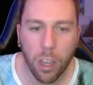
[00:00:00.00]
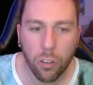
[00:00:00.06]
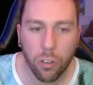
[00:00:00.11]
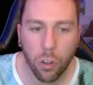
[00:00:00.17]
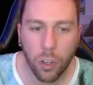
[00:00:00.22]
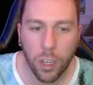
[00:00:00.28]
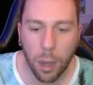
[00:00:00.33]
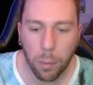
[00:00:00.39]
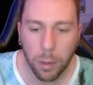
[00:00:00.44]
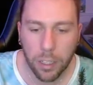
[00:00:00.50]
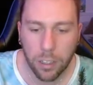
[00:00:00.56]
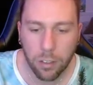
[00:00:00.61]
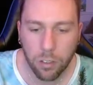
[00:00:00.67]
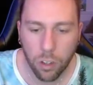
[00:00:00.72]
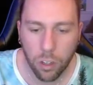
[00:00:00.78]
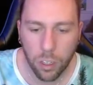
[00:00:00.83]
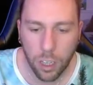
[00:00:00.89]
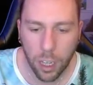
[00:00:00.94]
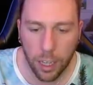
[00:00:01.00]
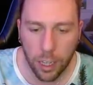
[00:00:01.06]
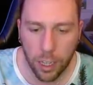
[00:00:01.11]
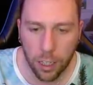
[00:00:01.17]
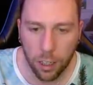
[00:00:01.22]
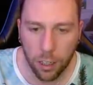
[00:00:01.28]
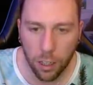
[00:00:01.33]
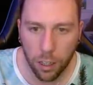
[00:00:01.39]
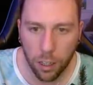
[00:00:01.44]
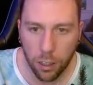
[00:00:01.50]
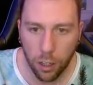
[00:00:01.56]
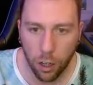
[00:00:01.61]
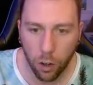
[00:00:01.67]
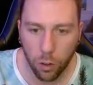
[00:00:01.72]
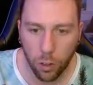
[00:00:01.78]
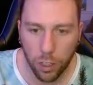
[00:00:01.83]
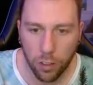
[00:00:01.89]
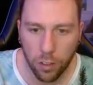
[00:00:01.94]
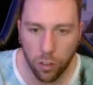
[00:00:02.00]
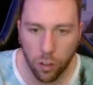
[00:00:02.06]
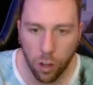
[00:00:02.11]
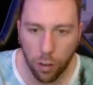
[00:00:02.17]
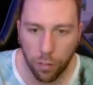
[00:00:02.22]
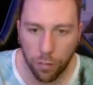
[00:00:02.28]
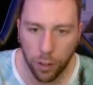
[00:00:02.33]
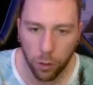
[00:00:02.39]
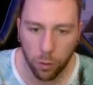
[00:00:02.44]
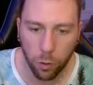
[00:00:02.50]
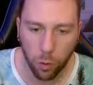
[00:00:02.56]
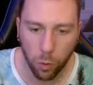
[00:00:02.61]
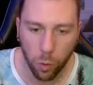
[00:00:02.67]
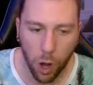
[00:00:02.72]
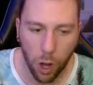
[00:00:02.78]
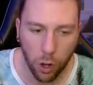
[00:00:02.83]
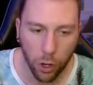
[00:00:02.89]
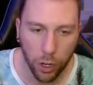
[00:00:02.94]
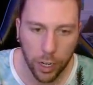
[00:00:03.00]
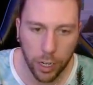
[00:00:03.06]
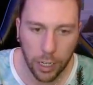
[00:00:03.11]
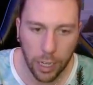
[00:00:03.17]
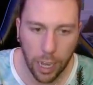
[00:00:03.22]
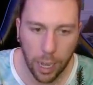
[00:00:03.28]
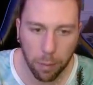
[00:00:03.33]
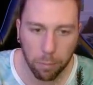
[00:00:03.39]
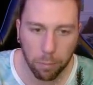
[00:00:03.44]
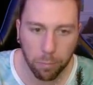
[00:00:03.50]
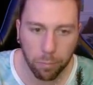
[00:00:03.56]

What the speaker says: yeah, but these are like, you know, this is all filled with water in game.